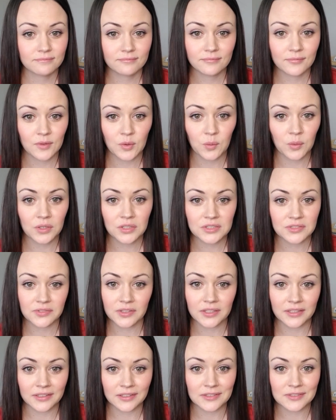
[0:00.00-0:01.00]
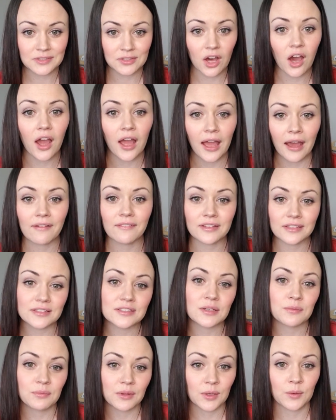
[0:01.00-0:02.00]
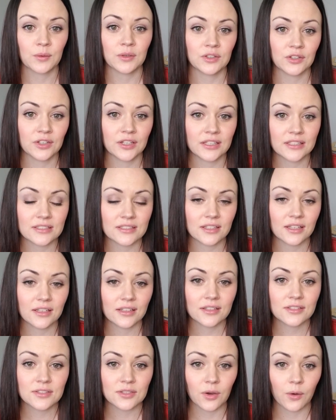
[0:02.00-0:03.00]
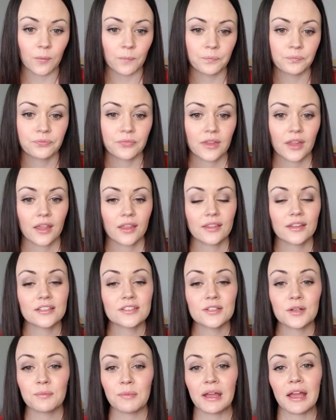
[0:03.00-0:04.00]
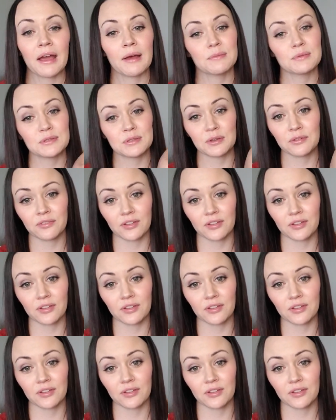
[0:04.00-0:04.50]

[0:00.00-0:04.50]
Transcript: The worst feeling is not having something when your kids need it. So these are my absolute